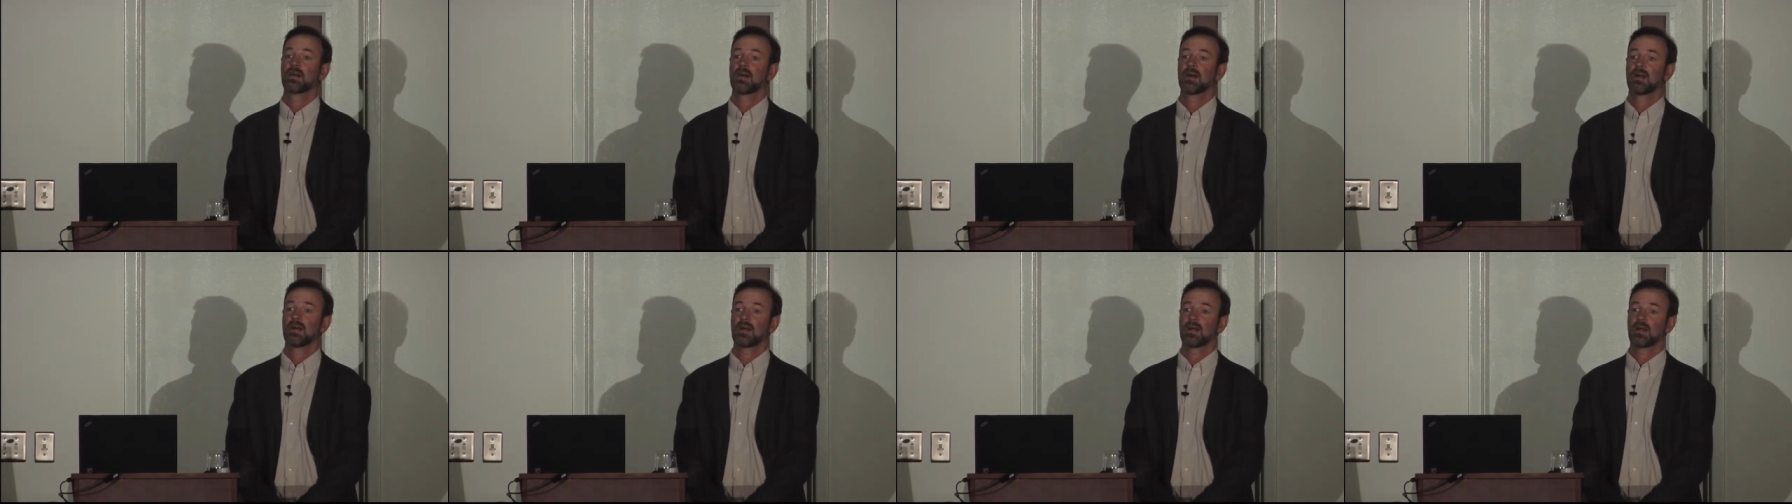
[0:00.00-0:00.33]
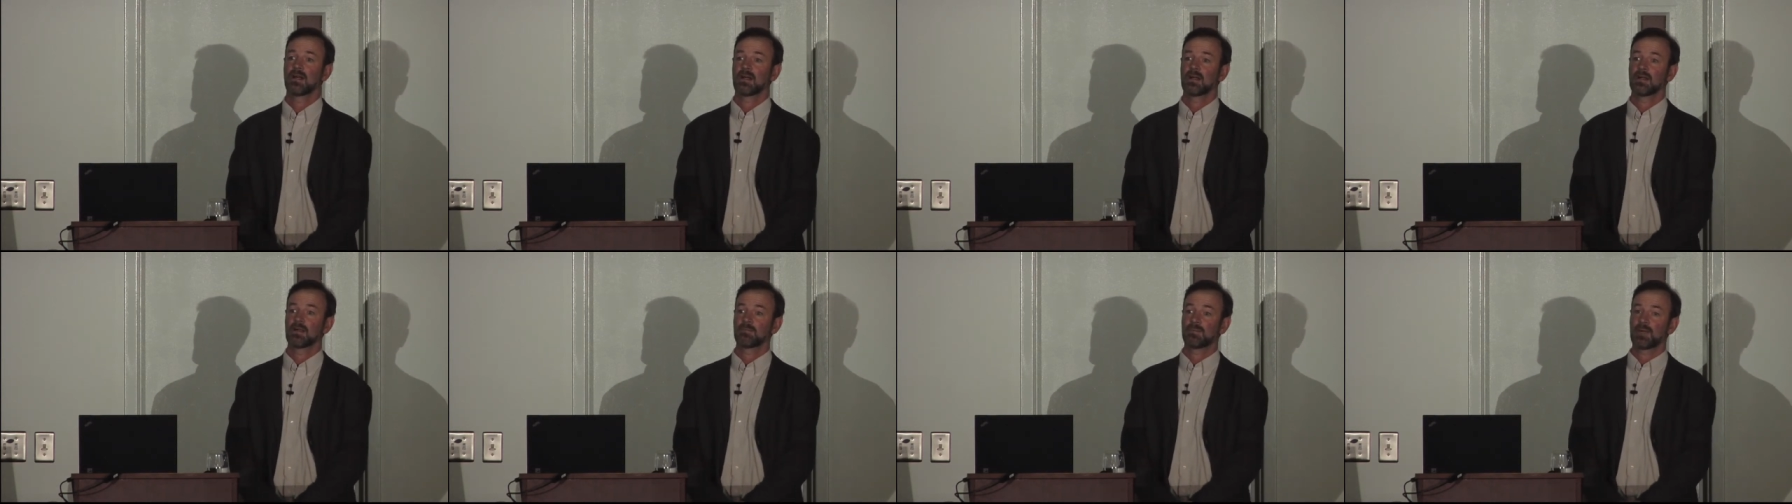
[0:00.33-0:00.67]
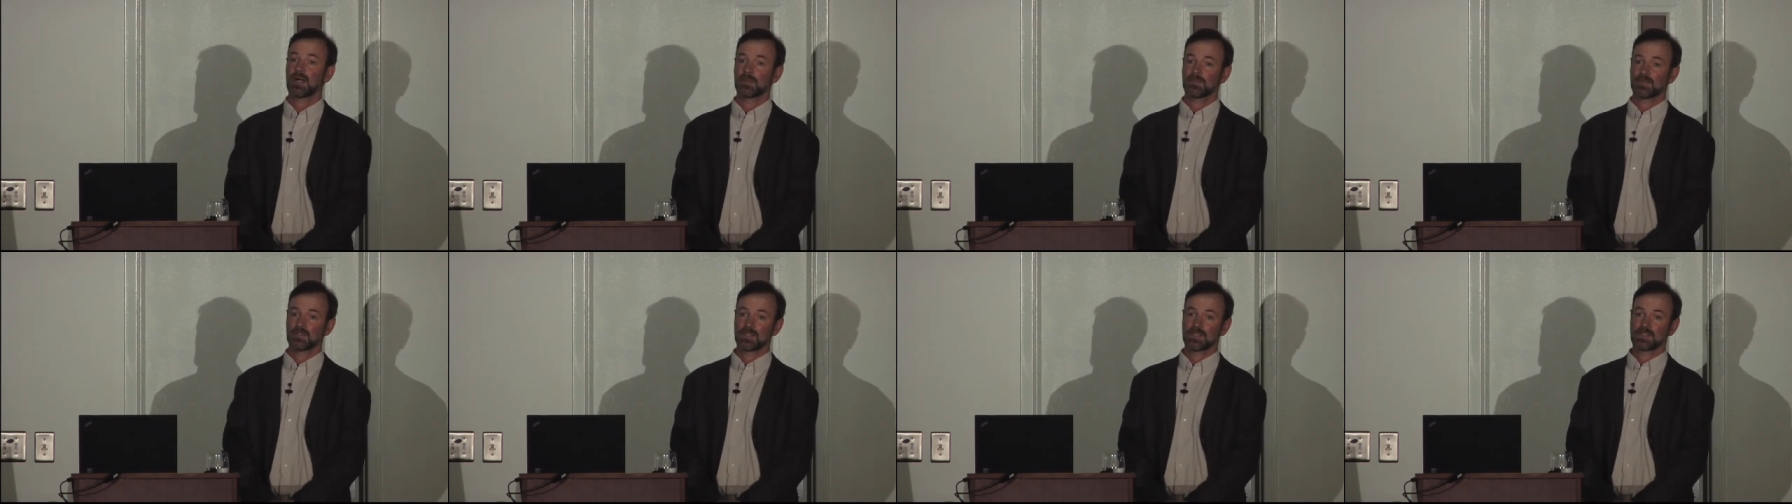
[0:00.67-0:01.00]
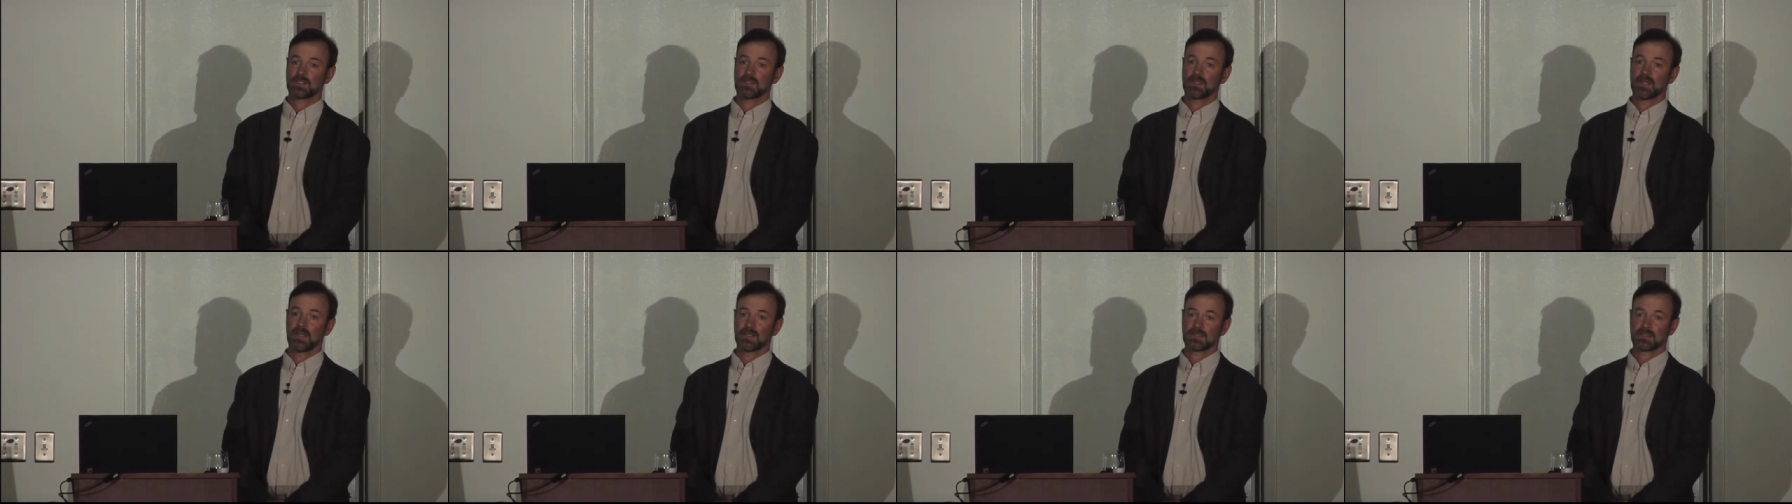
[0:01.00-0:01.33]
a
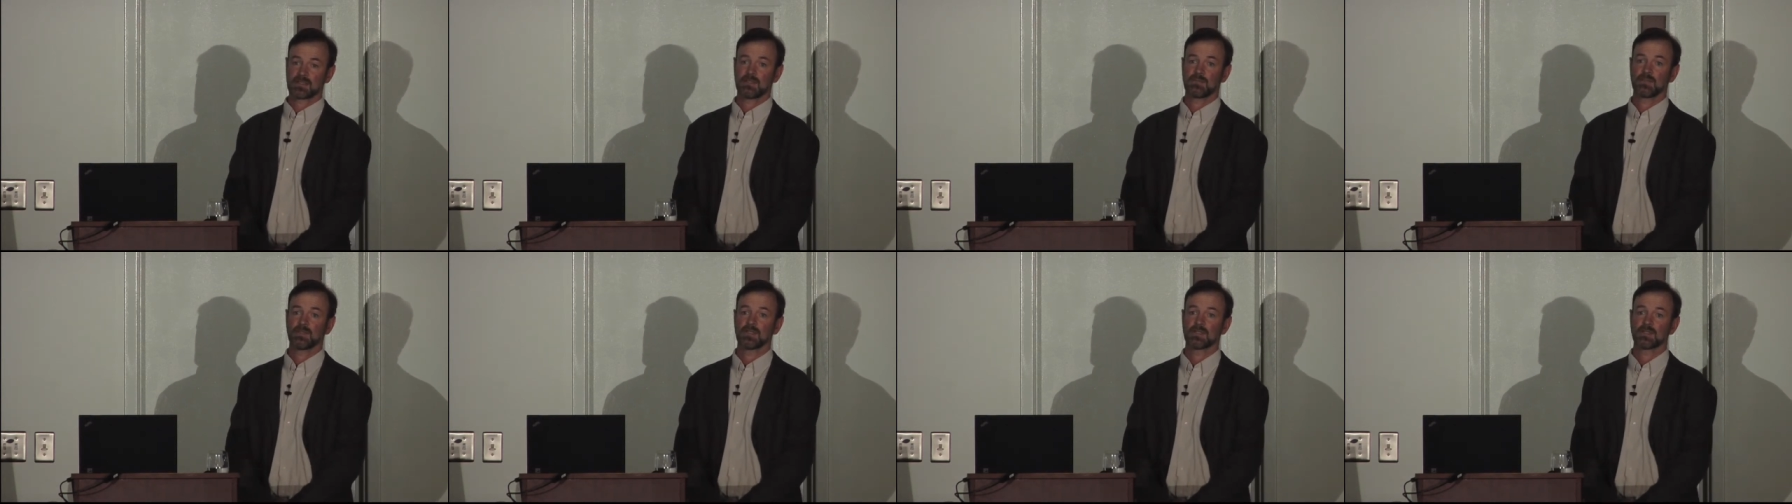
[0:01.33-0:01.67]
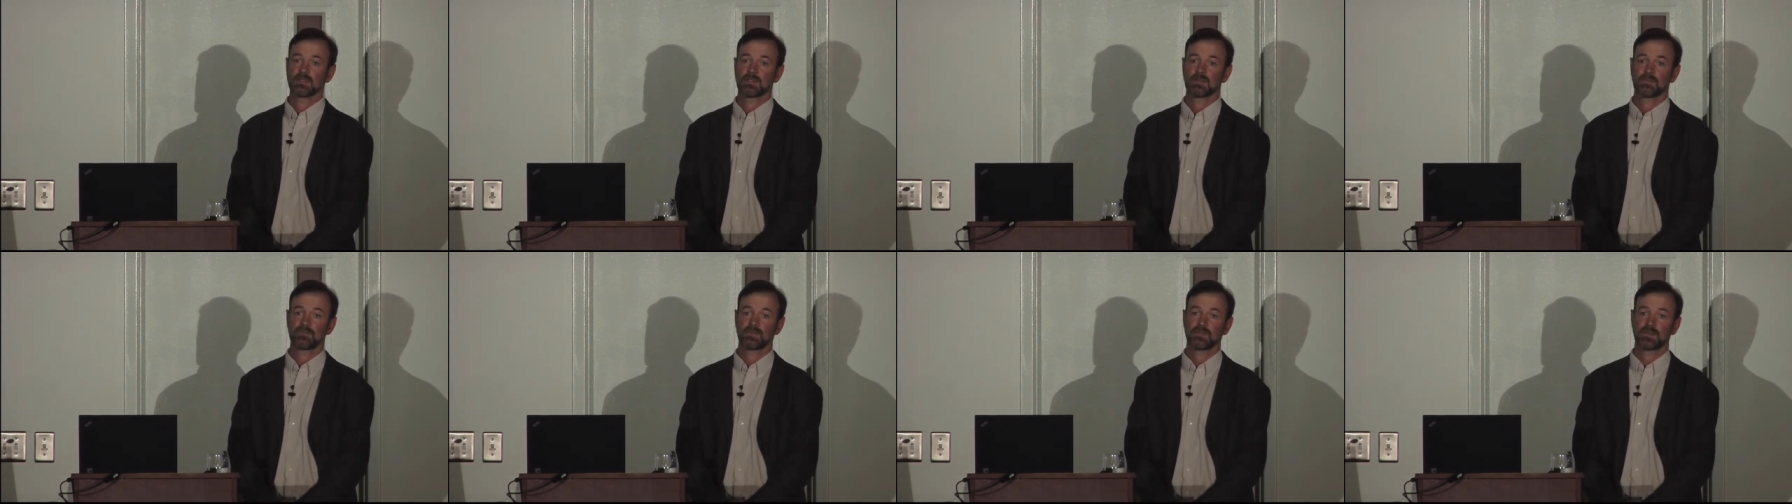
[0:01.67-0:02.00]
population estimate.